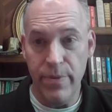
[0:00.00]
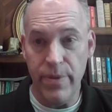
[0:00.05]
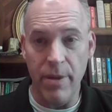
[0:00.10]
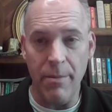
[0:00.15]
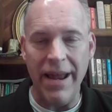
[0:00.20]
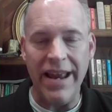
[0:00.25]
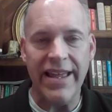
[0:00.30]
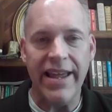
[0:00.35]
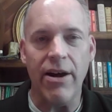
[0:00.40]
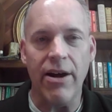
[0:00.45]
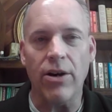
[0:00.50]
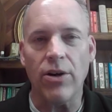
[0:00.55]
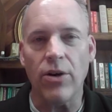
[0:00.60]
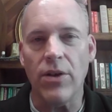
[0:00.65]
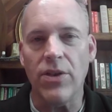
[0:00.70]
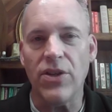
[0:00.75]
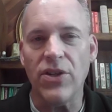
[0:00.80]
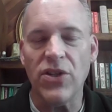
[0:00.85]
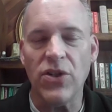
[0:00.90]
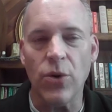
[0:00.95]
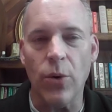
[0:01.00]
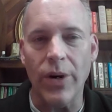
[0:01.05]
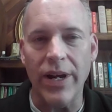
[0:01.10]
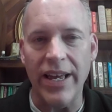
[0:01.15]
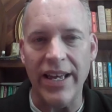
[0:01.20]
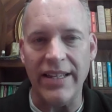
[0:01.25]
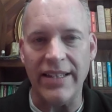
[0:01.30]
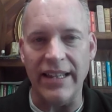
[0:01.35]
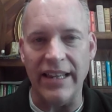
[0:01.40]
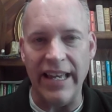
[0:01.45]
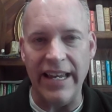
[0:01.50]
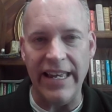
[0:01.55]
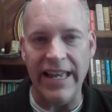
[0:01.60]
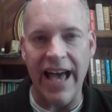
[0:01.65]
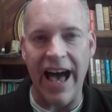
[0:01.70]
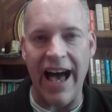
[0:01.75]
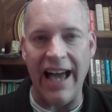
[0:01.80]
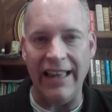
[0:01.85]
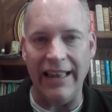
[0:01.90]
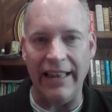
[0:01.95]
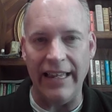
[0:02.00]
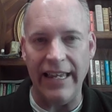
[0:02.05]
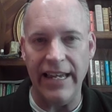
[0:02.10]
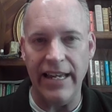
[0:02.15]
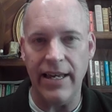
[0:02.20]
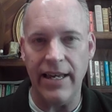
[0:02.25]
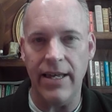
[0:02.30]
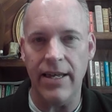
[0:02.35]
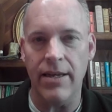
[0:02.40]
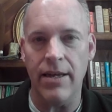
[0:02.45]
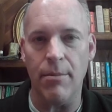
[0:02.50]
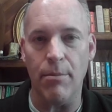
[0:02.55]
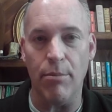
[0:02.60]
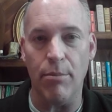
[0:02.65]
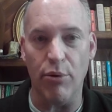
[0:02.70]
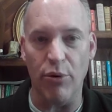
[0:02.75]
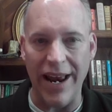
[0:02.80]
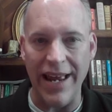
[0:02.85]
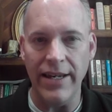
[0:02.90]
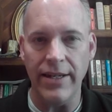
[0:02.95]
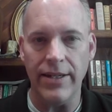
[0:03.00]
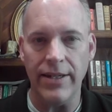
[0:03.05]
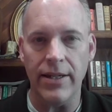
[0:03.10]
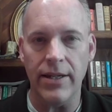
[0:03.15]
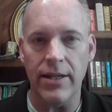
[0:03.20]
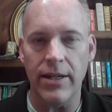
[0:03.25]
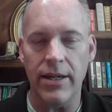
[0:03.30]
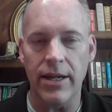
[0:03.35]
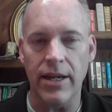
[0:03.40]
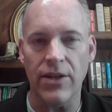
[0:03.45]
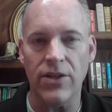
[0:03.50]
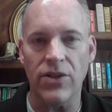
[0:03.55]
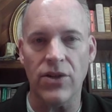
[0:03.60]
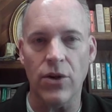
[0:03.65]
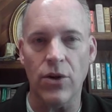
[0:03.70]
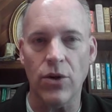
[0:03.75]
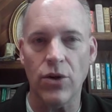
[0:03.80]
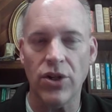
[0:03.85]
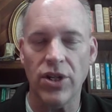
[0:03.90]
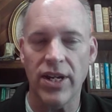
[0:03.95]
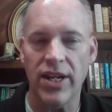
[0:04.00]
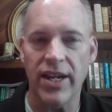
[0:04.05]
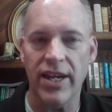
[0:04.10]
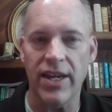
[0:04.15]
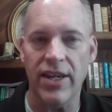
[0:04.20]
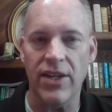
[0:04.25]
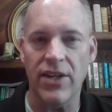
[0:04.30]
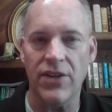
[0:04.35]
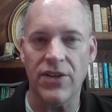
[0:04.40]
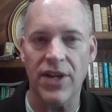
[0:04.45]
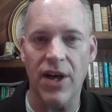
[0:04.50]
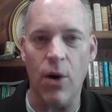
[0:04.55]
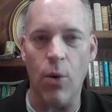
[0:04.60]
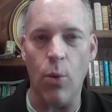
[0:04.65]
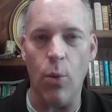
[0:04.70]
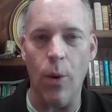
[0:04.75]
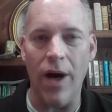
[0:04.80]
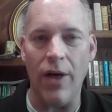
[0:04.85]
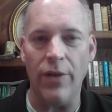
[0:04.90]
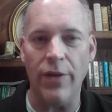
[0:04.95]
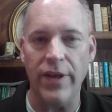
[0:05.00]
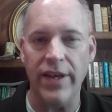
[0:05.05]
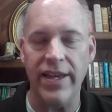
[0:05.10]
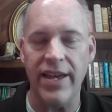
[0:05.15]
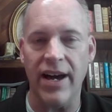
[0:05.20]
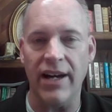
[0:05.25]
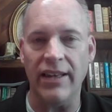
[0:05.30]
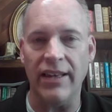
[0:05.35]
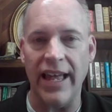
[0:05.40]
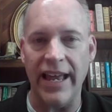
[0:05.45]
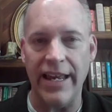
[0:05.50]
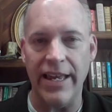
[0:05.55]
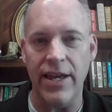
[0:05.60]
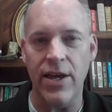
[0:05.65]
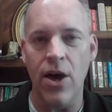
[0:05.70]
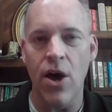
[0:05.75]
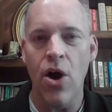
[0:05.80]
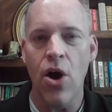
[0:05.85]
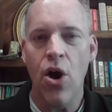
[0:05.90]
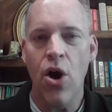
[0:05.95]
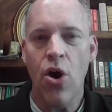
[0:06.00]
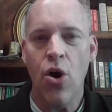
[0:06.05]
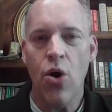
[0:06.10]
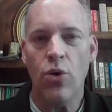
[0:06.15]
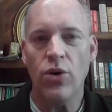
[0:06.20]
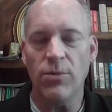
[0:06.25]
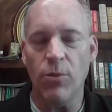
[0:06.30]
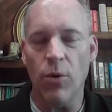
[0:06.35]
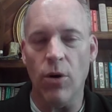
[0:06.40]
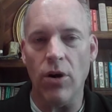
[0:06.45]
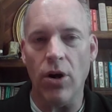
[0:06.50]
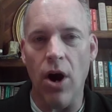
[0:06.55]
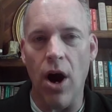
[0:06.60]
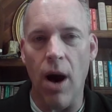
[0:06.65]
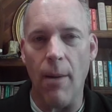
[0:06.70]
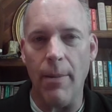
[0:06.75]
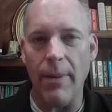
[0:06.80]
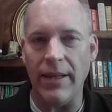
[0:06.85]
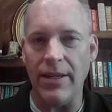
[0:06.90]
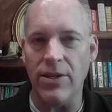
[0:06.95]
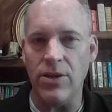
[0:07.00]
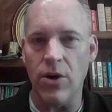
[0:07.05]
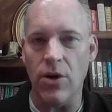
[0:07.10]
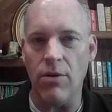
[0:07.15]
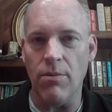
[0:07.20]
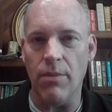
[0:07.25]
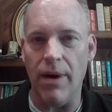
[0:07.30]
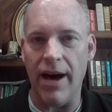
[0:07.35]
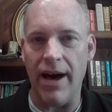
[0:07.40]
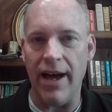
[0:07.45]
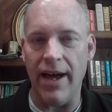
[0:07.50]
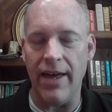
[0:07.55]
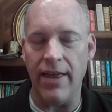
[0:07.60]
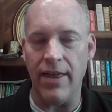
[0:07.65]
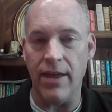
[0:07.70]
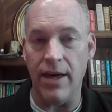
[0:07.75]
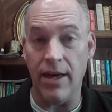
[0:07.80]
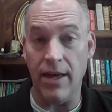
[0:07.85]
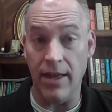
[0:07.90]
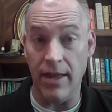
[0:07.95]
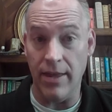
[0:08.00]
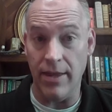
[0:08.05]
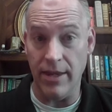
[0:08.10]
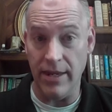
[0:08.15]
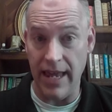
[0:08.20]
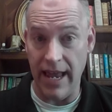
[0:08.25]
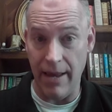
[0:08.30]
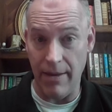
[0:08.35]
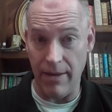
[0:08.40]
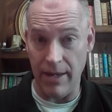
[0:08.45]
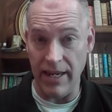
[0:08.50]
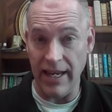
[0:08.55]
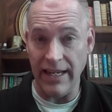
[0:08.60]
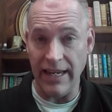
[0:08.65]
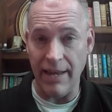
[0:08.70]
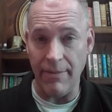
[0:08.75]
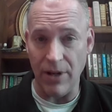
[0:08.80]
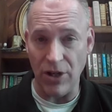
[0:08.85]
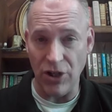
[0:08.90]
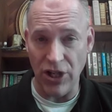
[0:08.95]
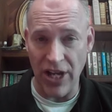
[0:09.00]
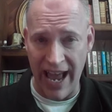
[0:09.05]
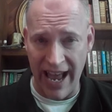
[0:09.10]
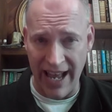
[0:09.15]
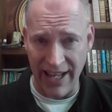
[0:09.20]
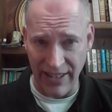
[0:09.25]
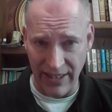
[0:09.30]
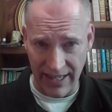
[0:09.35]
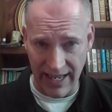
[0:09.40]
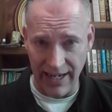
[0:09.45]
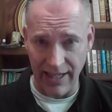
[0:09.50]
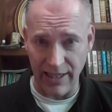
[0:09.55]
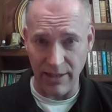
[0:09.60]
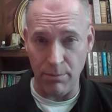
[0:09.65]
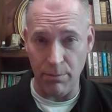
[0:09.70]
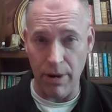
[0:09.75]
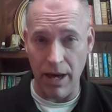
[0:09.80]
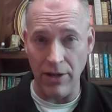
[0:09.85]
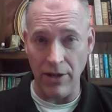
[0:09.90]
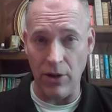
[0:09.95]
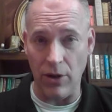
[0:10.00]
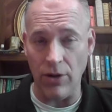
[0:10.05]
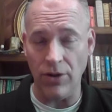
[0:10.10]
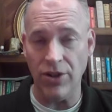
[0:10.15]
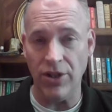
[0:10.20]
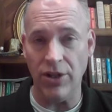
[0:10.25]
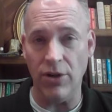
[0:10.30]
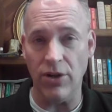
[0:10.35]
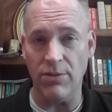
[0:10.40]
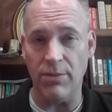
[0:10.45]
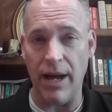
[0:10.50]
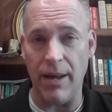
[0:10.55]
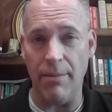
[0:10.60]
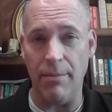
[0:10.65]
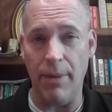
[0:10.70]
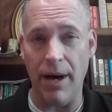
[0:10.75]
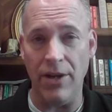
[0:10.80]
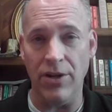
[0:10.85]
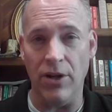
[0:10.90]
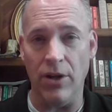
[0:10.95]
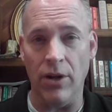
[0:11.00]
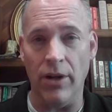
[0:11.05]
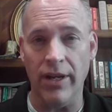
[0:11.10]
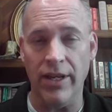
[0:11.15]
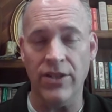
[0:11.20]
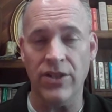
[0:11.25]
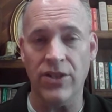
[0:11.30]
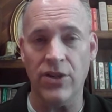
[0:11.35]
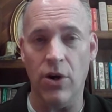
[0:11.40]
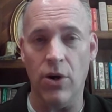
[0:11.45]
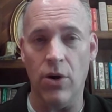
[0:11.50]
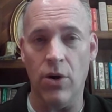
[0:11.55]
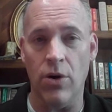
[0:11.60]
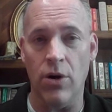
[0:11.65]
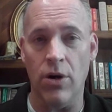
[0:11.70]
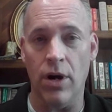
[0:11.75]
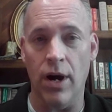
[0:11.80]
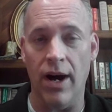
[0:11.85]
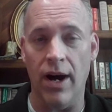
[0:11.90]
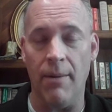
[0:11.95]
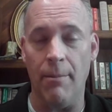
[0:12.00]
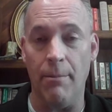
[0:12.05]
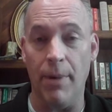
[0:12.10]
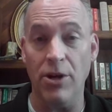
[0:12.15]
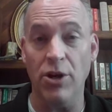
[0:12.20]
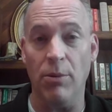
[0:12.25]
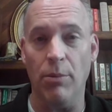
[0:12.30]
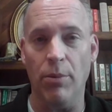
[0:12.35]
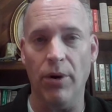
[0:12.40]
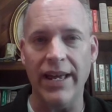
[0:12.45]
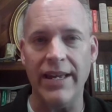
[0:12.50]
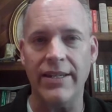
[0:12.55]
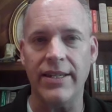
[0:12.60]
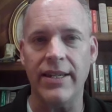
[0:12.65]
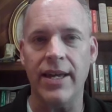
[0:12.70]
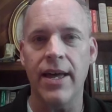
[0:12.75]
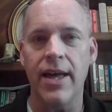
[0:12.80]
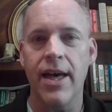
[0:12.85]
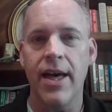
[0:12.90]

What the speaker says: the main character in this story is Lady Eileen Brent, and so she is a wealthy young lady who's more commonly known by the nickname that she has, and that is Bundle. She goes by Bundle, and so Bundle Brent.